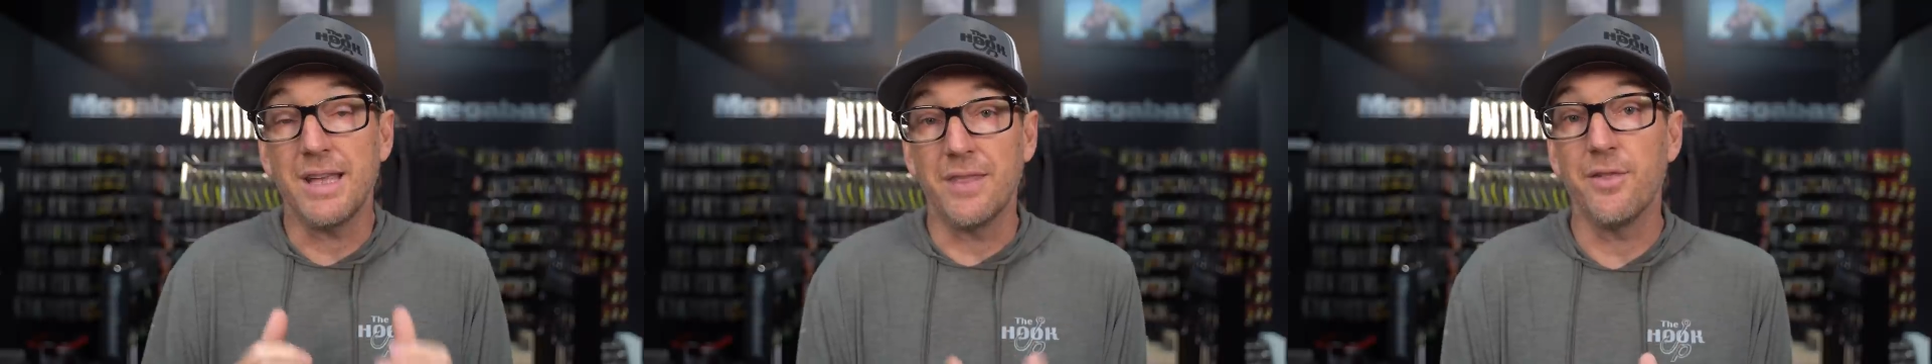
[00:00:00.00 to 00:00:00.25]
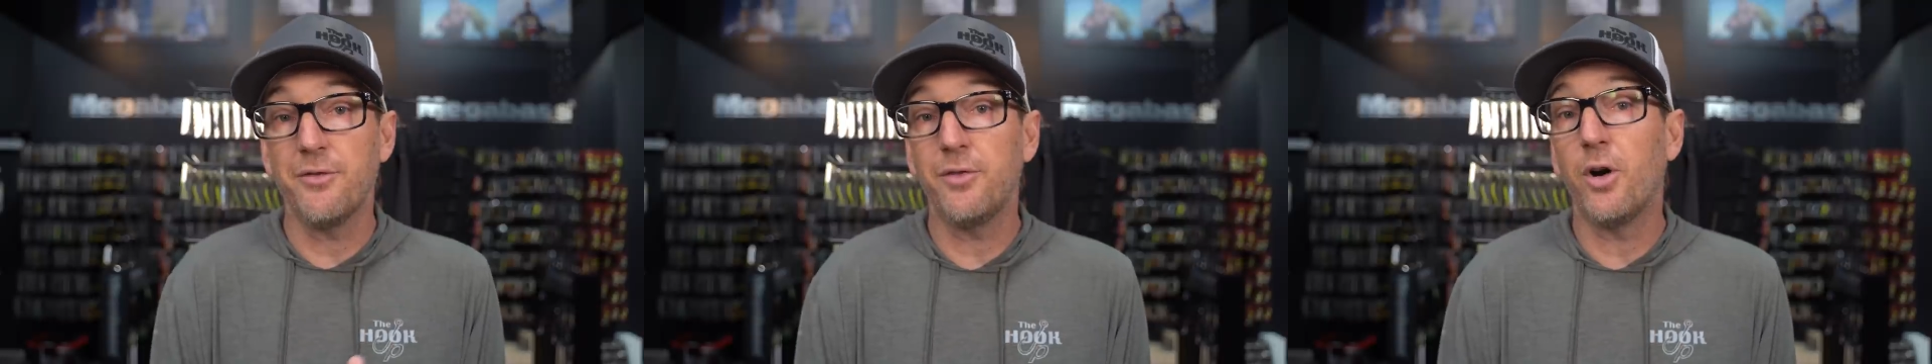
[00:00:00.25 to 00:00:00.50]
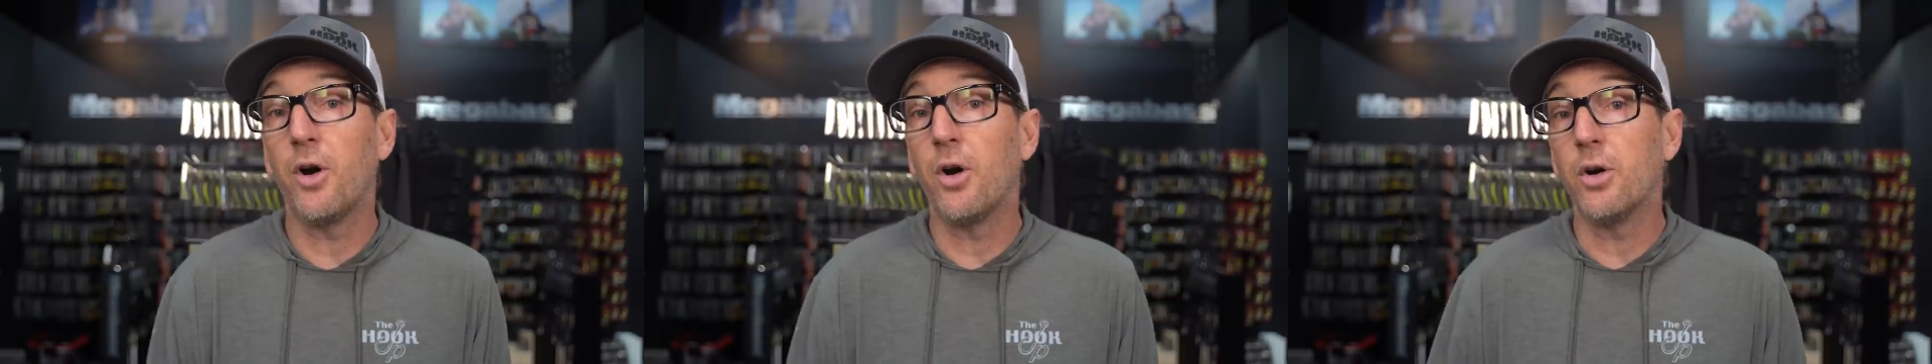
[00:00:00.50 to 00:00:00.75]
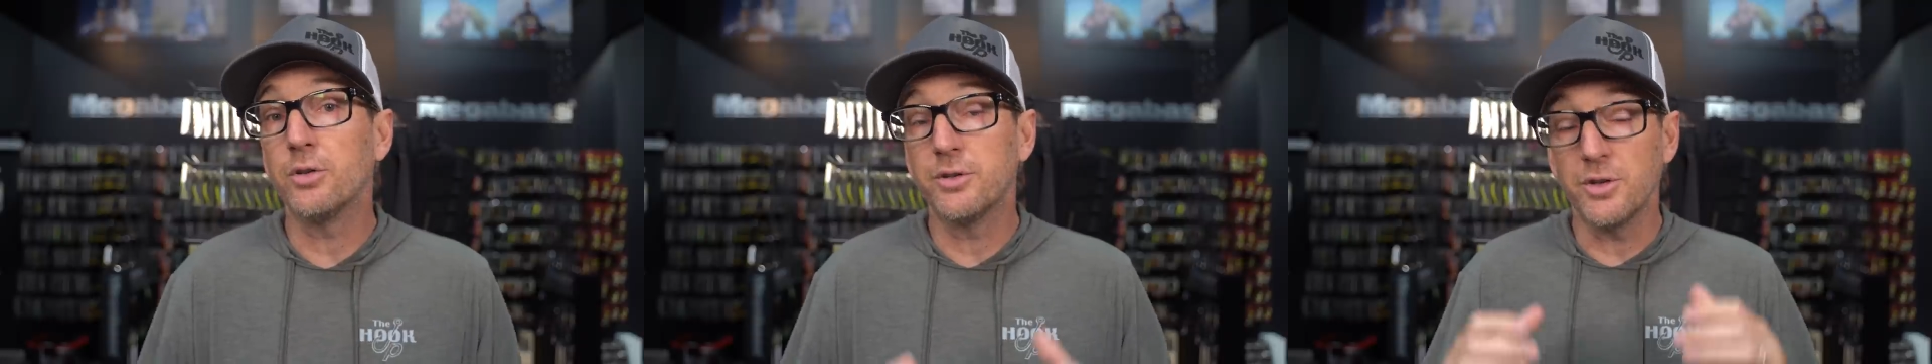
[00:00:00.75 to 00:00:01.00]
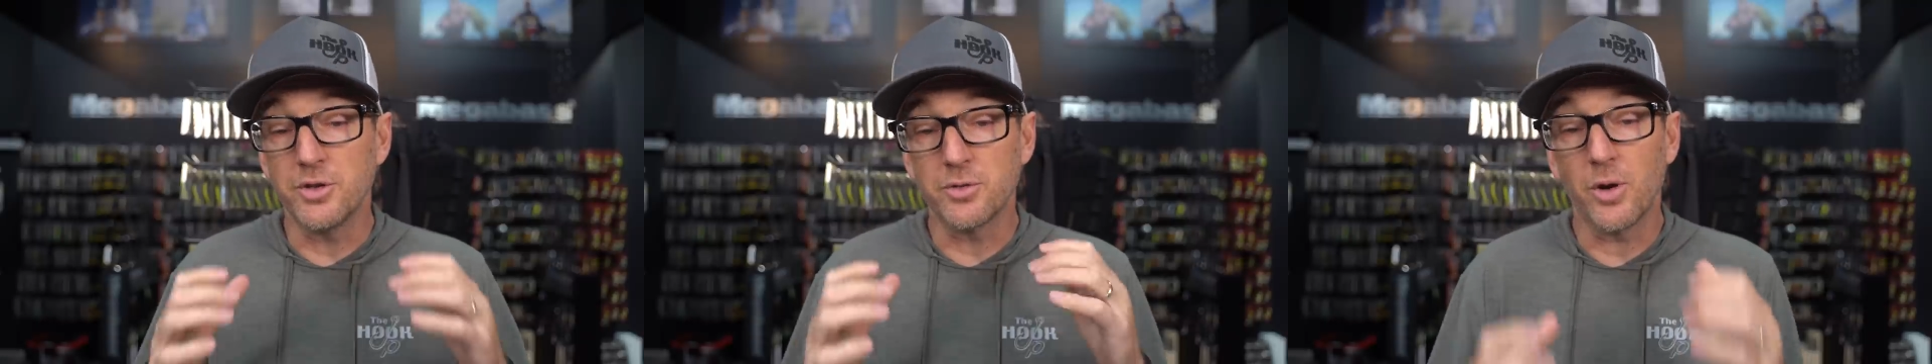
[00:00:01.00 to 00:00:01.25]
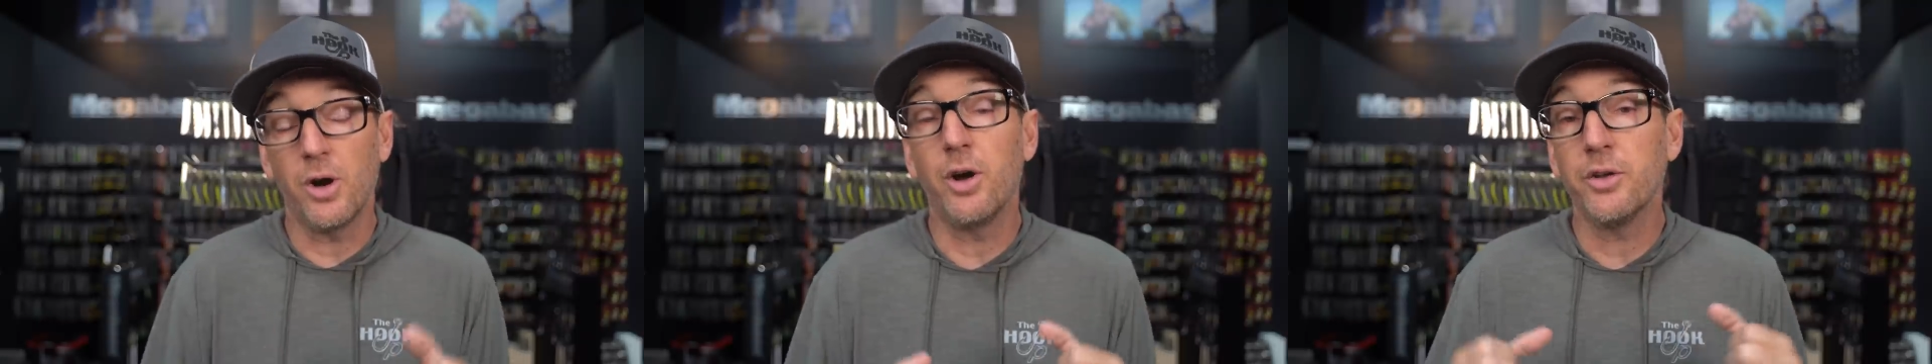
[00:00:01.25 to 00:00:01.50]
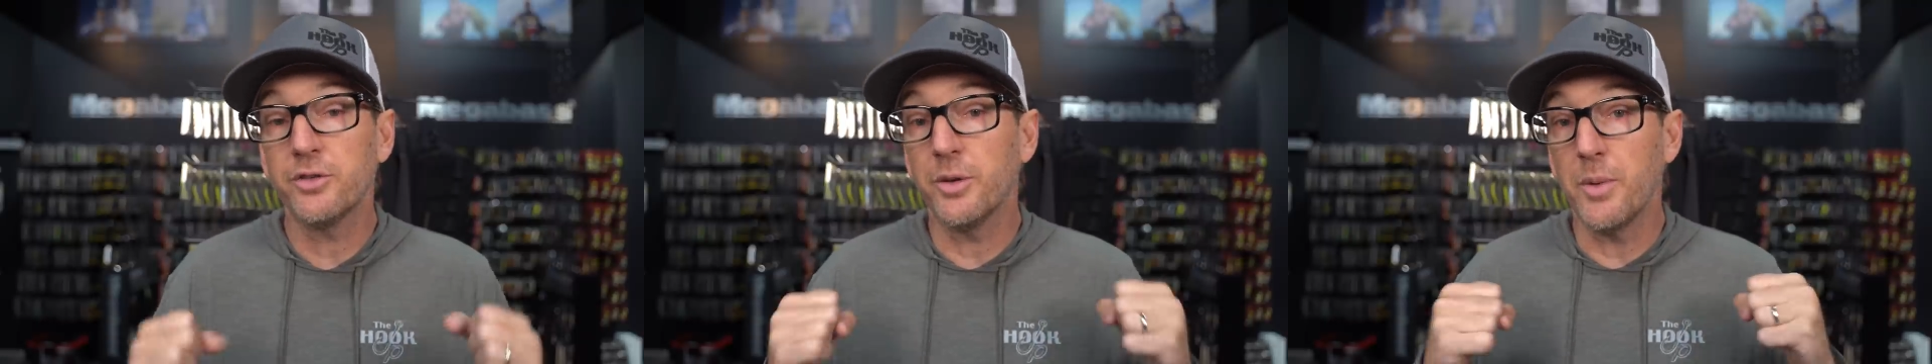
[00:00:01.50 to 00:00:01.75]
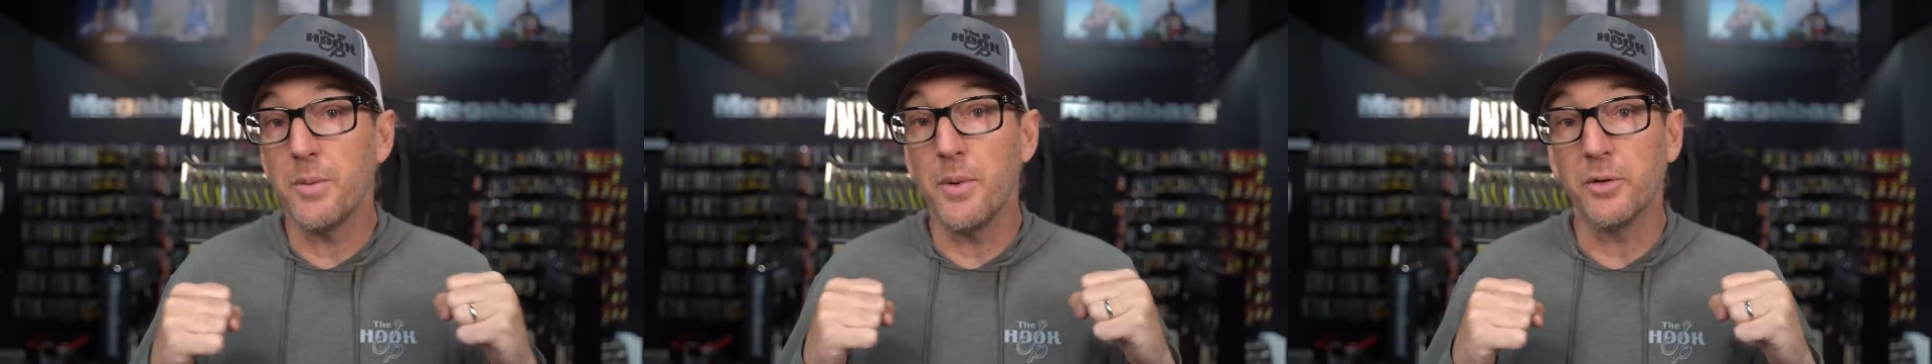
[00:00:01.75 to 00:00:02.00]
in the fall to draw
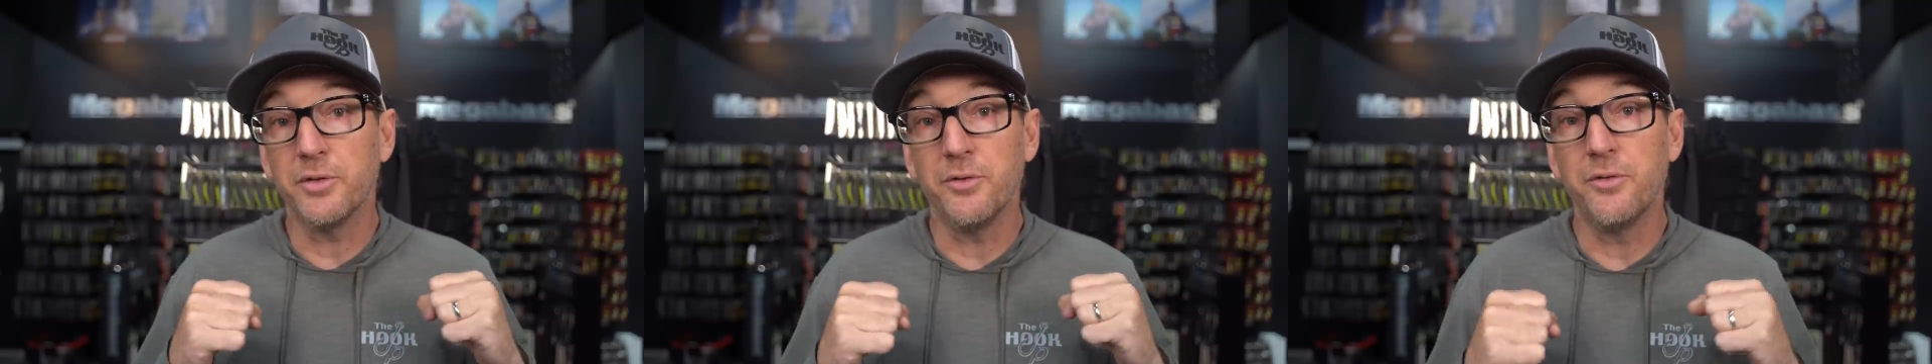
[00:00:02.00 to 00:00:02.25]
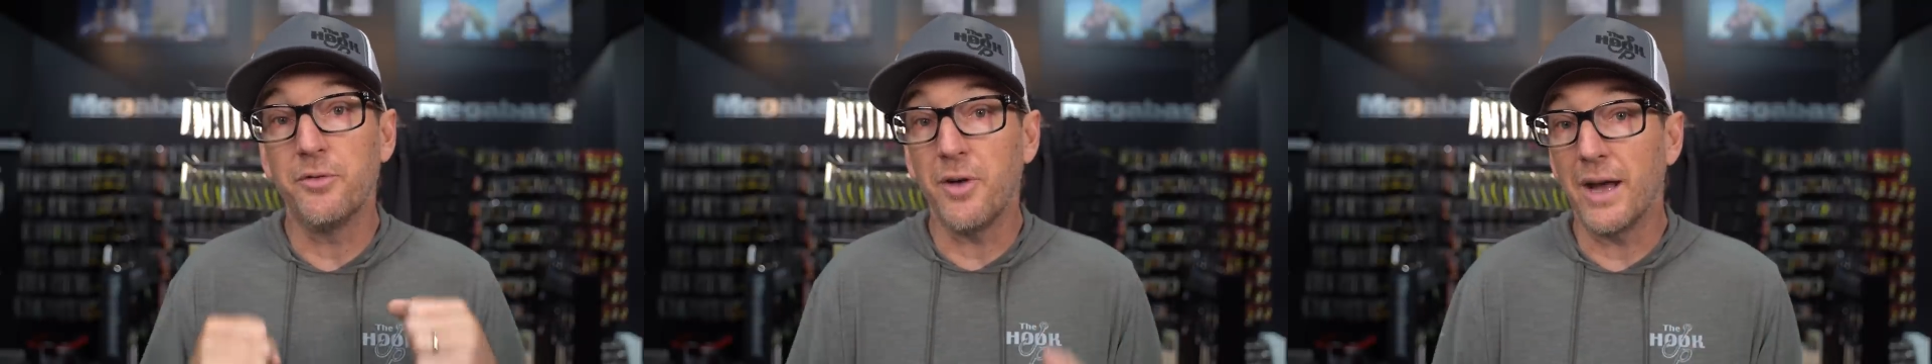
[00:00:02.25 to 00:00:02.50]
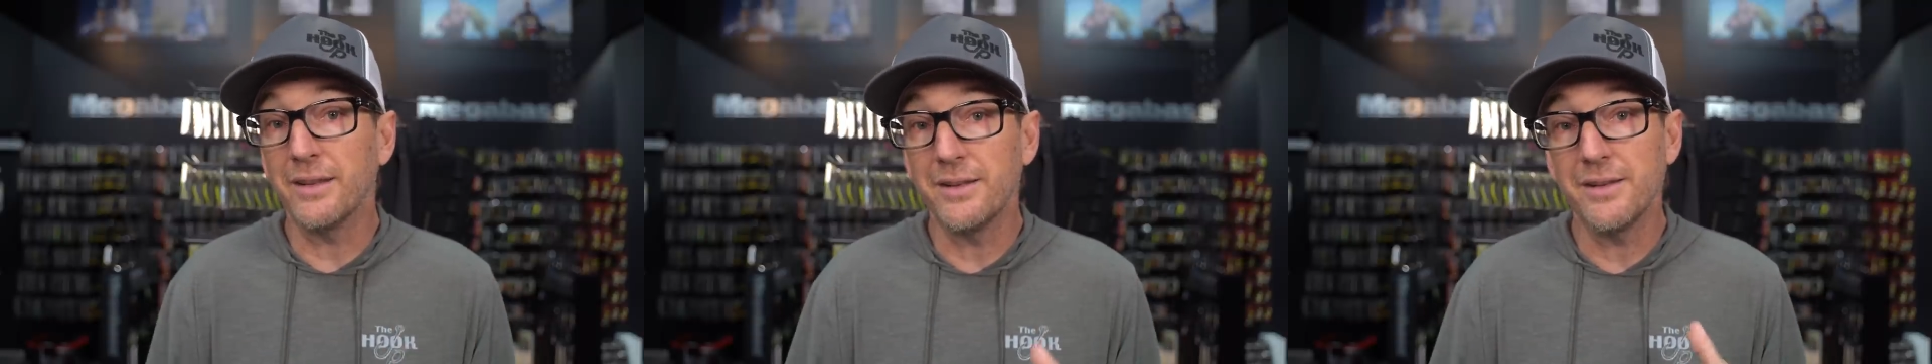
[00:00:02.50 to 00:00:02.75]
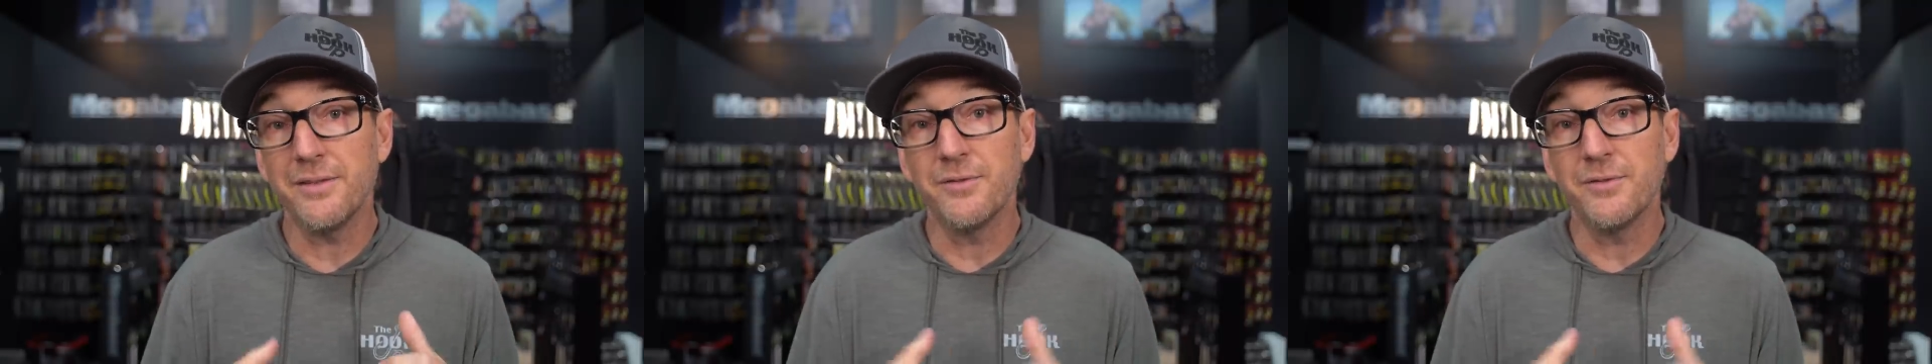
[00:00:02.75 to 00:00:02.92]
some of the most violent,